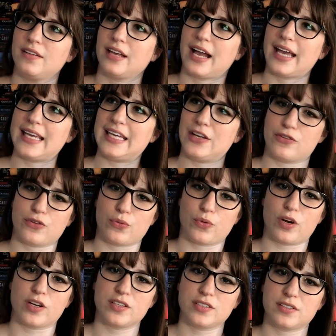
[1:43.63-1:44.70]
hear the
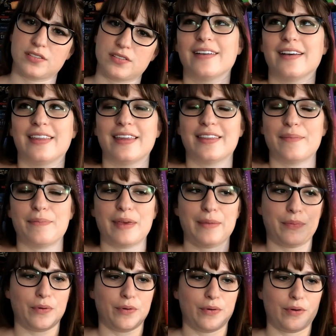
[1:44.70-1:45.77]
words. I think that
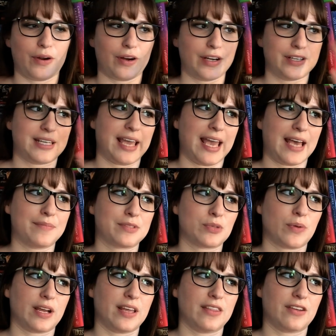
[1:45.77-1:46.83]
people are in camps
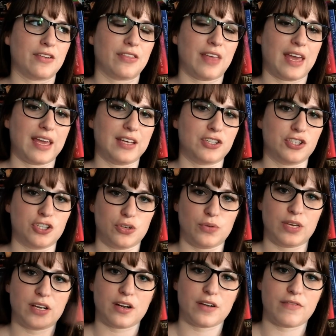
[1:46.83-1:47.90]
where either they do
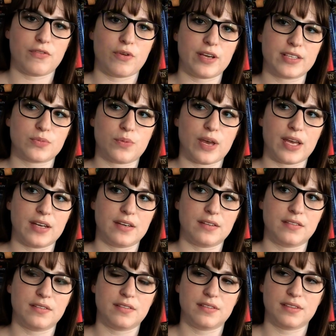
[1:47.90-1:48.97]
hear a voice when
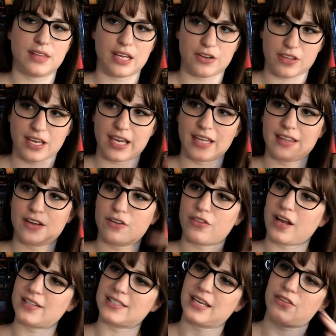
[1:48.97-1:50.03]
they're thinking their
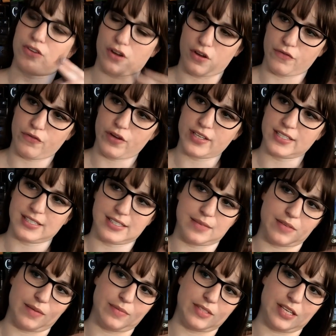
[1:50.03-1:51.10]
thoughts, their own voice, and
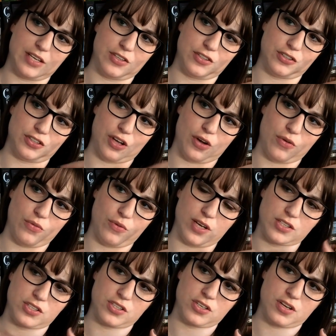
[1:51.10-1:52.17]
sometimes they just don't,
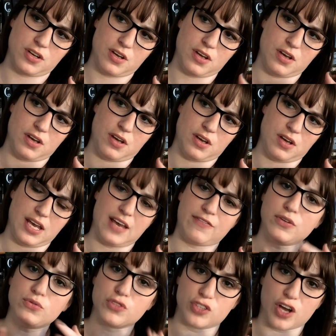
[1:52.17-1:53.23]
which if
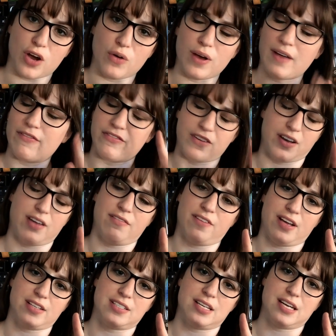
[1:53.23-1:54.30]
you don't, I'm fucking
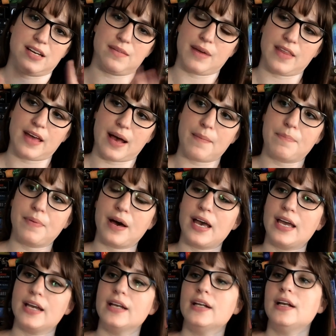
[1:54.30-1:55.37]
fascinated by that.
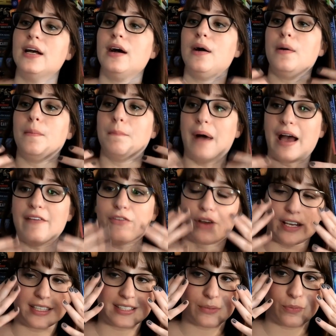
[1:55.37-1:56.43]
But my
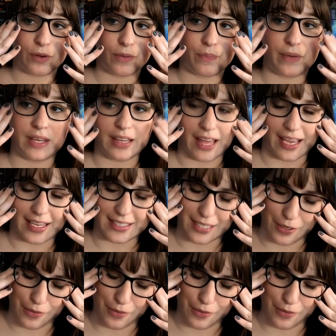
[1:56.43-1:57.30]
voice will be to